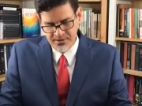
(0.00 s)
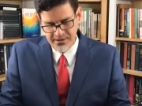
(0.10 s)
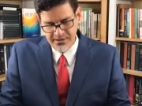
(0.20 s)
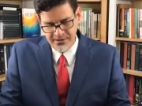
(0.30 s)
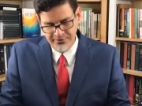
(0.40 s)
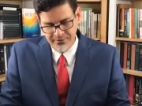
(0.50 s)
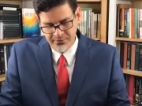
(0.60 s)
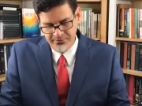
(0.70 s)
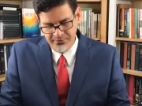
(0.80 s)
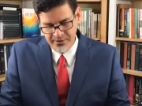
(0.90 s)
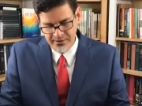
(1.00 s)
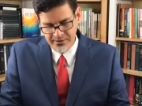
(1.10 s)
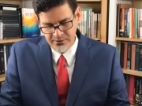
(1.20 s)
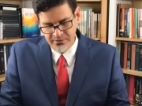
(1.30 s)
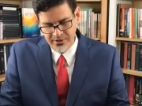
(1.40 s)
and leave your finger
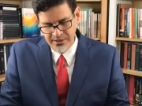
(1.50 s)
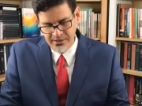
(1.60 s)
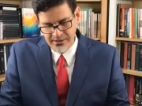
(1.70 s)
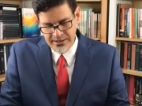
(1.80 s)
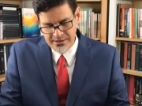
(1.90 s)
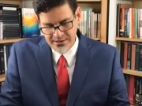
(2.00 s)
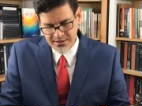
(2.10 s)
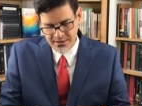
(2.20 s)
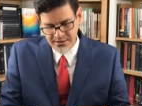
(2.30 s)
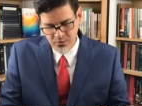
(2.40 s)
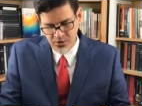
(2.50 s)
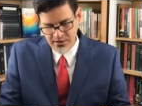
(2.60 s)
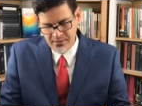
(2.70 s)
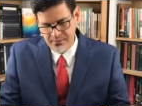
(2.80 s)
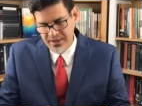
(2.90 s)
in Galatians because we'll
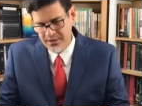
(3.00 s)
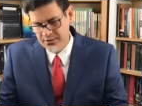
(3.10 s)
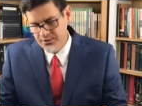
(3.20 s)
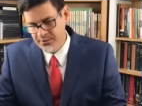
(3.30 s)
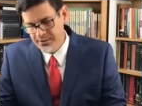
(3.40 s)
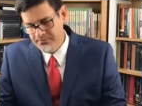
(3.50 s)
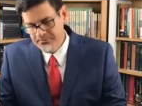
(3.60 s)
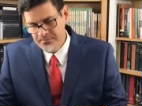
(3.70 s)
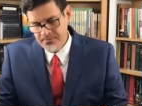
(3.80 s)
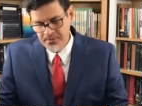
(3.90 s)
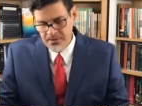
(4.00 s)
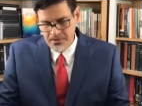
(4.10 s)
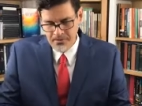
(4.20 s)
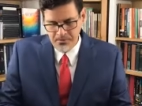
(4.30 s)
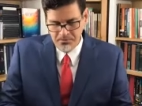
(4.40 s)
come back to it.
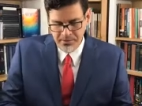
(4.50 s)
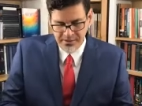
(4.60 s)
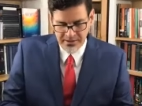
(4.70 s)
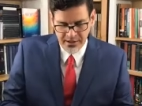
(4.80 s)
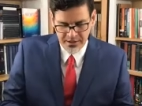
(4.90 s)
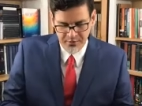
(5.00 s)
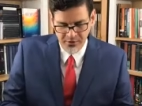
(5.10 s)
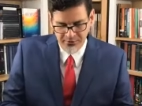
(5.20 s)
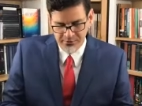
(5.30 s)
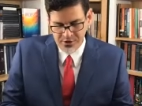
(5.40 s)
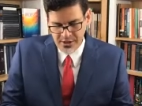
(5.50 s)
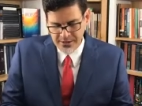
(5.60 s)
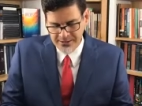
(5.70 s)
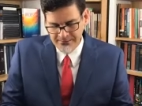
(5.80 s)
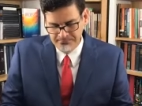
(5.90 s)
But in the Gospel of
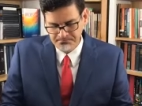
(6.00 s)
John,